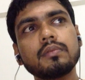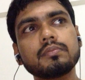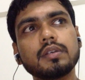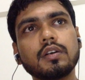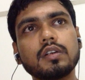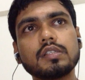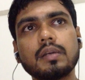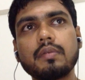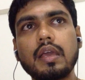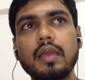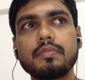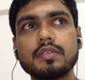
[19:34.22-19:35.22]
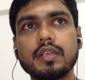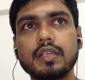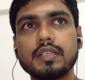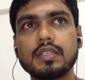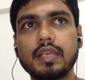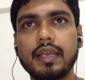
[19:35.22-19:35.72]
because sometimes it
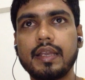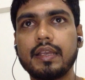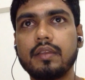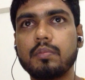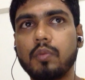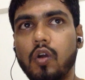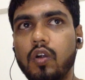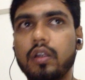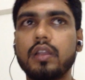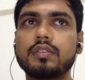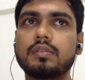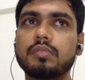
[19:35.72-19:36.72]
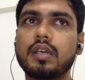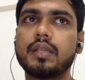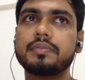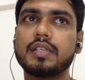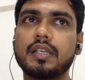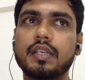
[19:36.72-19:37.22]
is taken in bond,
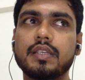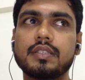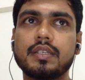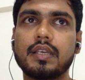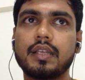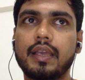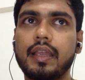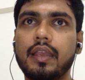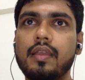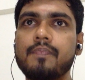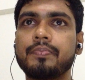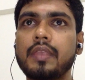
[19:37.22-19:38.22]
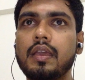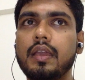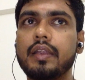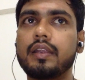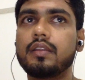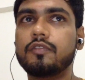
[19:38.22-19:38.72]
sometimes it is taken
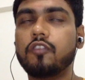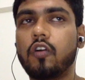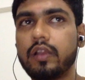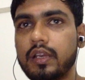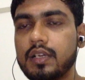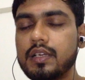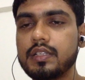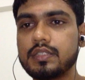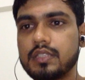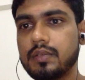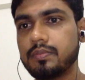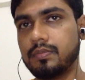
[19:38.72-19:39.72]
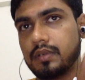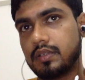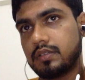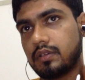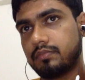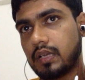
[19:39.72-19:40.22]
in foreign currency,
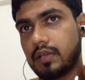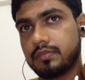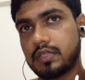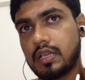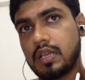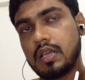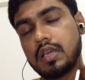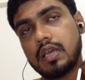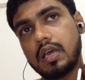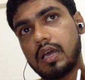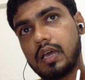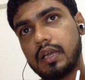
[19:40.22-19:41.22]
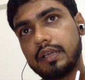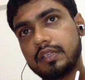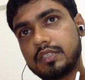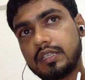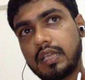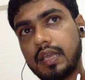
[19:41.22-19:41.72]
sometimes it
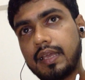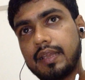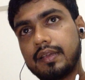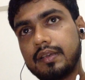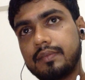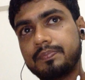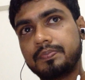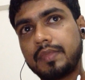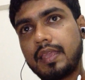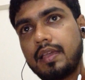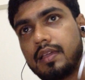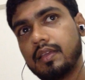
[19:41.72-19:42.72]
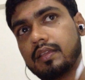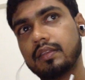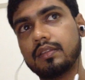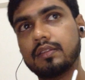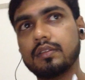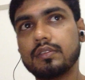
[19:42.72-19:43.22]
is taken
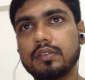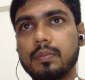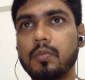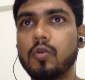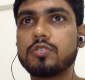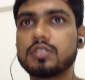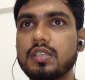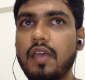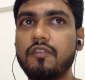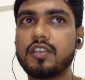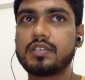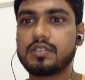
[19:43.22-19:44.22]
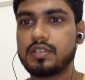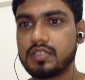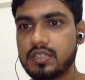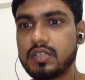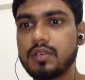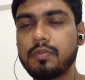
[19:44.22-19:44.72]
in the most safest
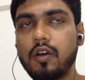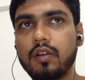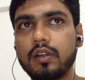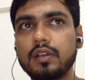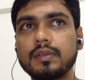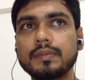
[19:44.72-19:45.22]
treasury bond,